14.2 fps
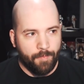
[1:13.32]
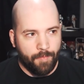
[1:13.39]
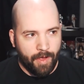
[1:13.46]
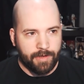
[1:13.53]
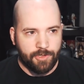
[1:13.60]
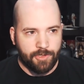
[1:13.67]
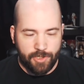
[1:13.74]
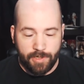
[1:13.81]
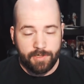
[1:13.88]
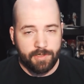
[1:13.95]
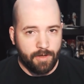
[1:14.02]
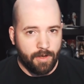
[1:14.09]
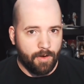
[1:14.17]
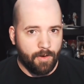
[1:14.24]
but just
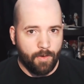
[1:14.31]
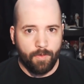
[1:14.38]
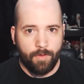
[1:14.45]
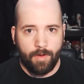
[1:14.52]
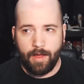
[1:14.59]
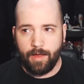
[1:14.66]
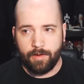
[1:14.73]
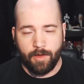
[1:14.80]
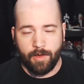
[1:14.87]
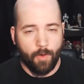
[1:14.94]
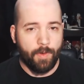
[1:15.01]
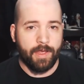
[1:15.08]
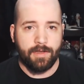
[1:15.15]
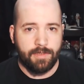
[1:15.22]
know,
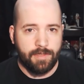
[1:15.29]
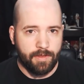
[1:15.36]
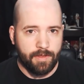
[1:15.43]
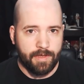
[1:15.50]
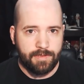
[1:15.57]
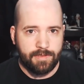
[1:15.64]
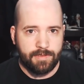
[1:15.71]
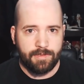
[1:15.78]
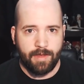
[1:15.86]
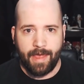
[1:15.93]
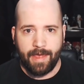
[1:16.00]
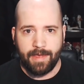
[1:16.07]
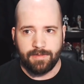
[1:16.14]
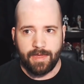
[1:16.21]
going into this
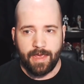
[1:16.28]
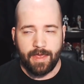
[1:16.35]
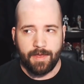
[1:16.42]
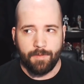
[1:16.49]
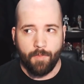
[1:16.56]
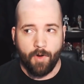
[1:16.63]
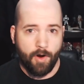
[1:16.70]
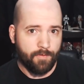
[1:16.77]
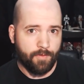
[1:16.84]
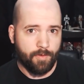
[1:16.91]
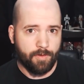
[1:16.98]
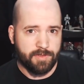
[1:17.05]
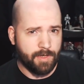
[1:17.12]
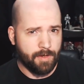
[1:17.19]
as a
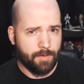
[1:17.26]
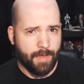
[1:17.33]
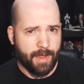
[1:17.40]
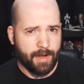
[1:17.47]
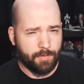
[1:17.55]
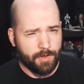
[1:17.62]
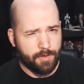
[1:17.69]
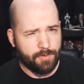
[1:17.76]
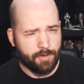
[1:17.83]
Marvel Cinematic